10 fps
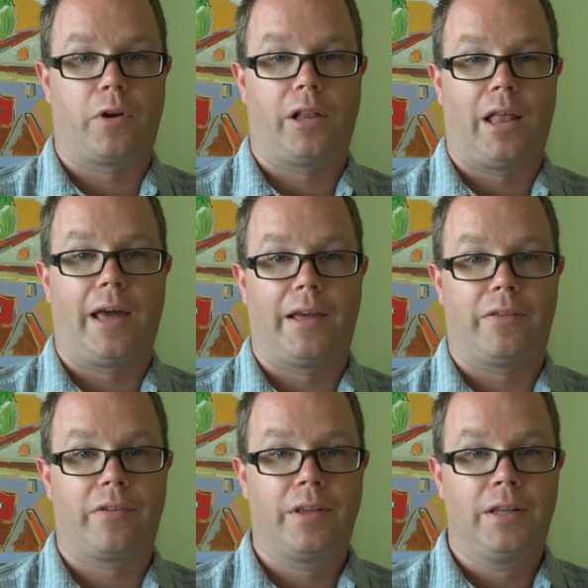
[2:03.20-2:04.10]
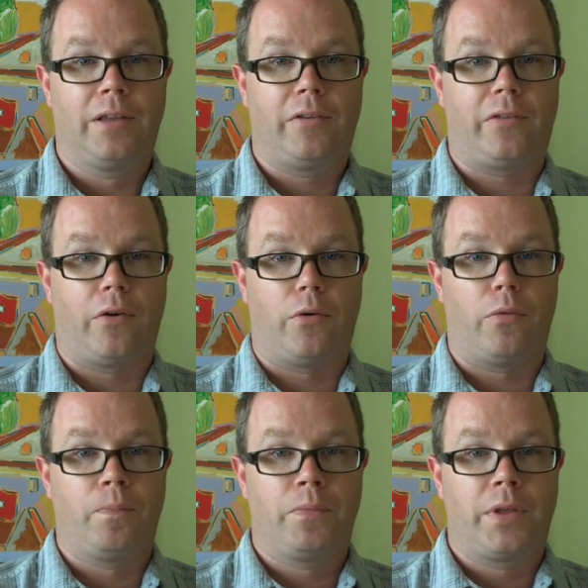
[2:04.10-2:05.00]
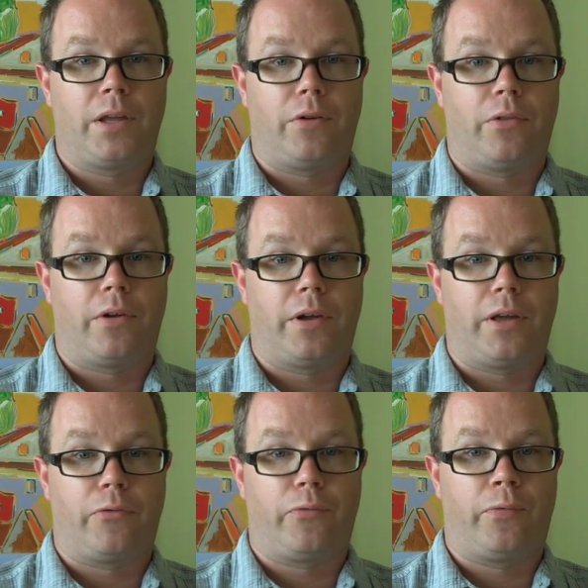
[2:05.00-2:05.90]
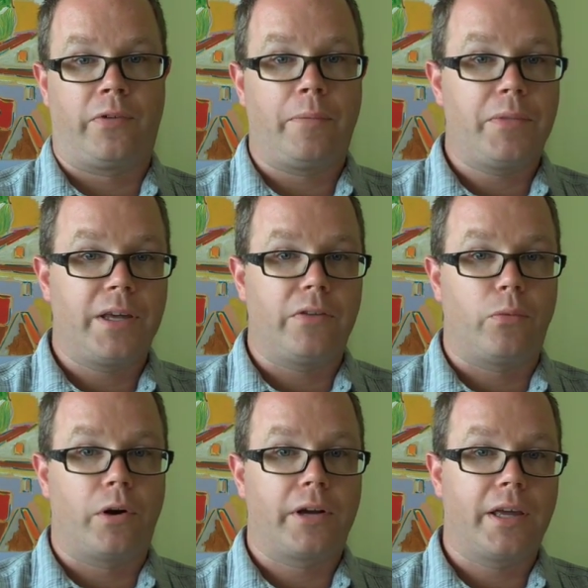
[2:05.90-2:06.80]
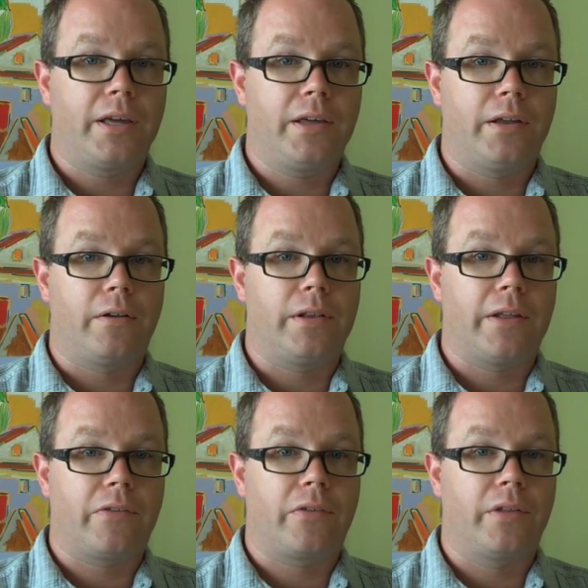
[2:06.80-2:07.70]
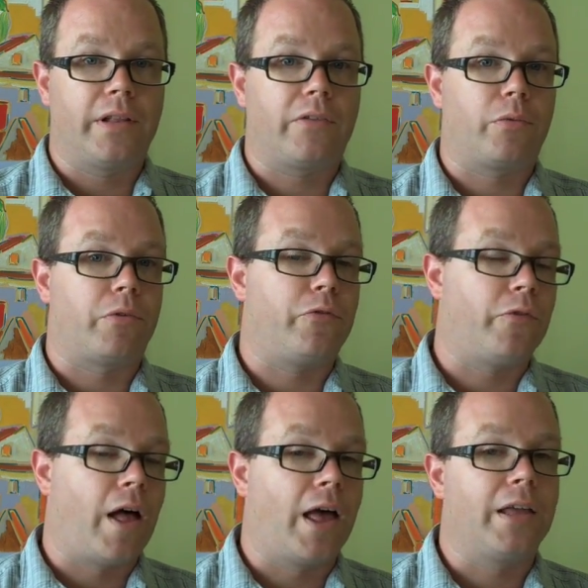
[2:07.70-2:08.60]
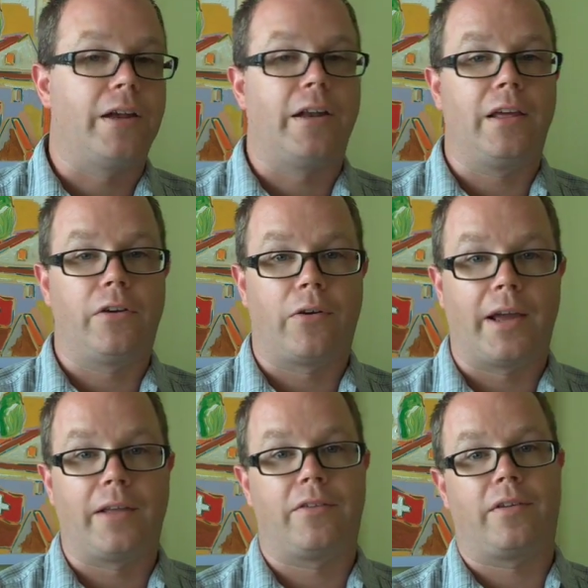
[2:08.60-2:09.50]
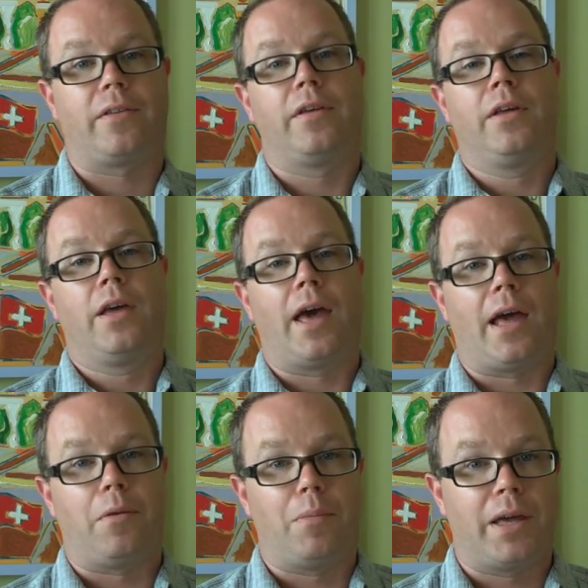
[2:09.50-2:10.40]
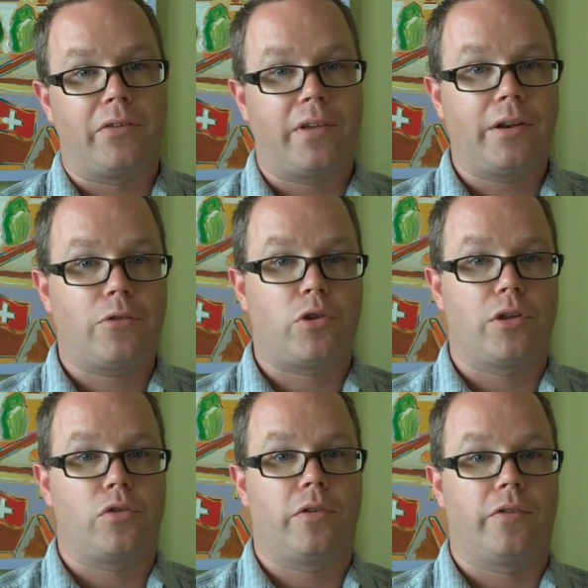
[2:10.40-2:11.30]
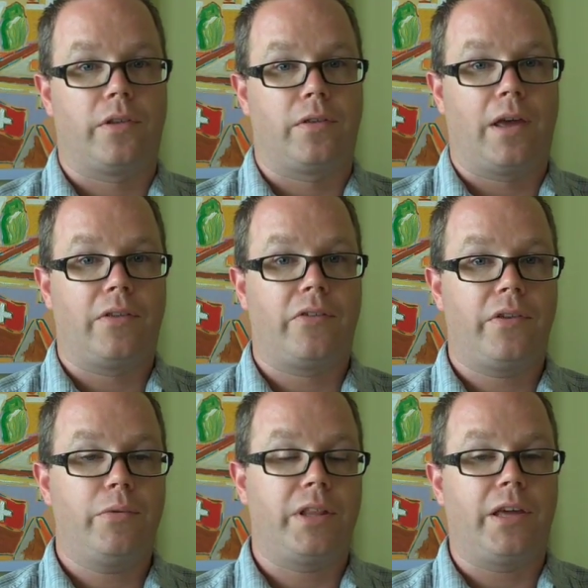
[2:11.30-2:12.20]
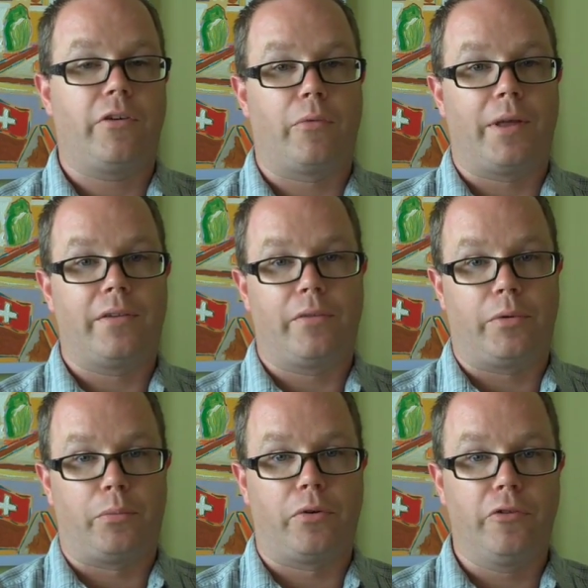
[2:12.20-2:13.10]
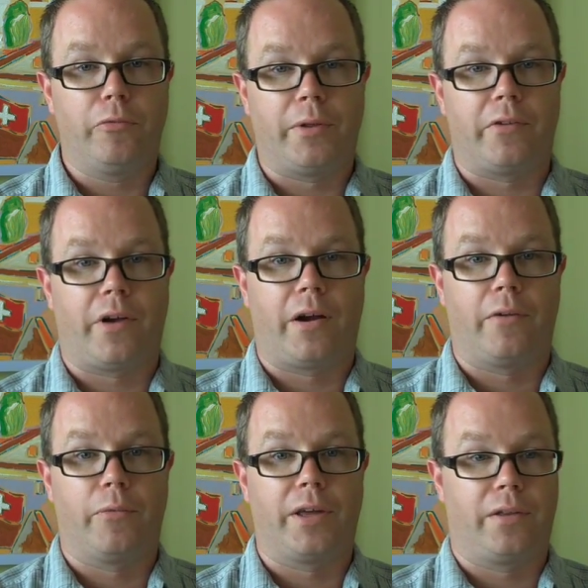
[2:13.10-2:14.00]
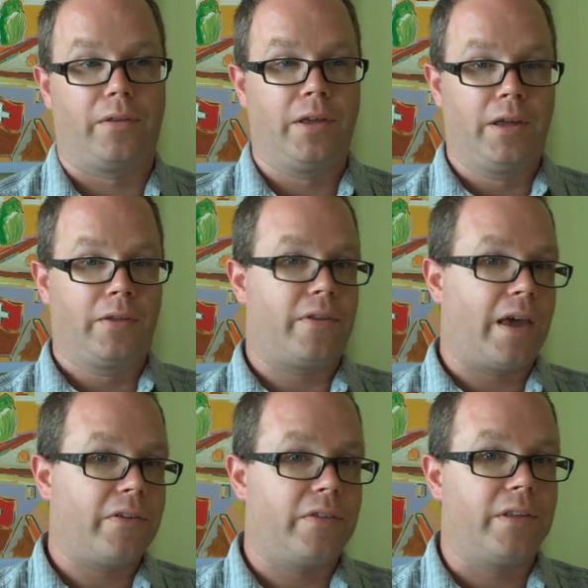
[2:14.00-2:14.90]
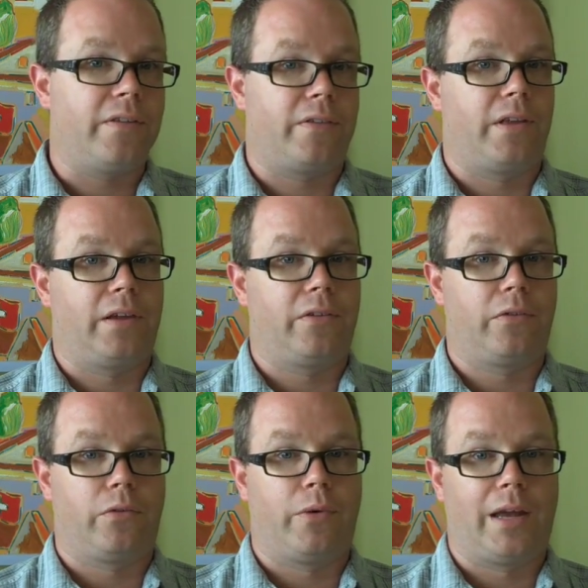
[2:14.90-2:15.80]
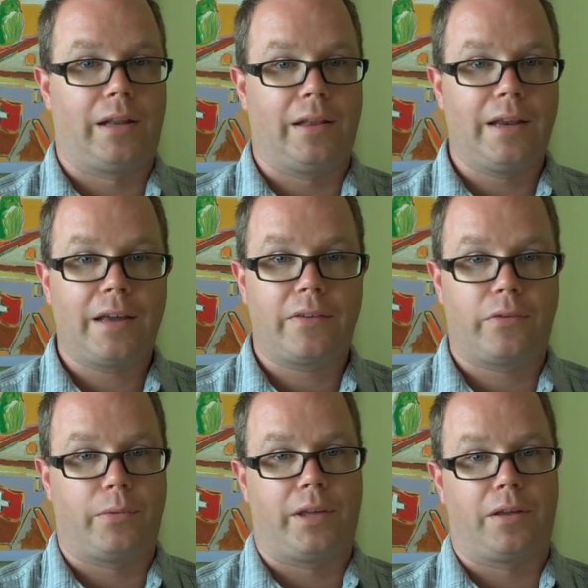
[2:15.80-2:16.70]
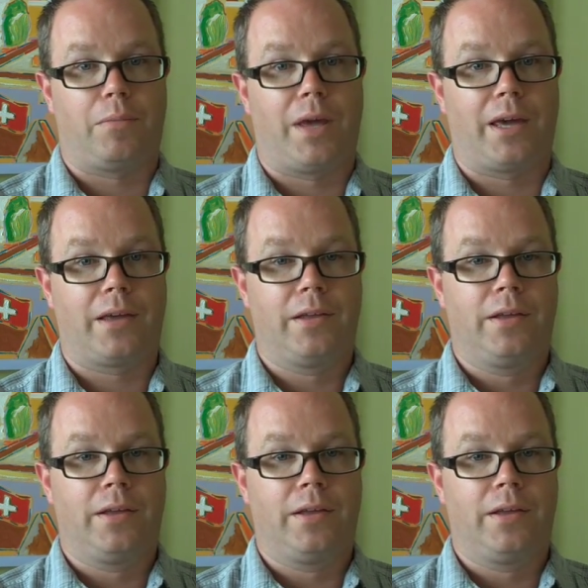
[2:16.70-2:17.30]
clients. So, if something is working, let's refine and iterate and make subtle changes and see what the incremental improvements are. And we can test these things through analytics. We can make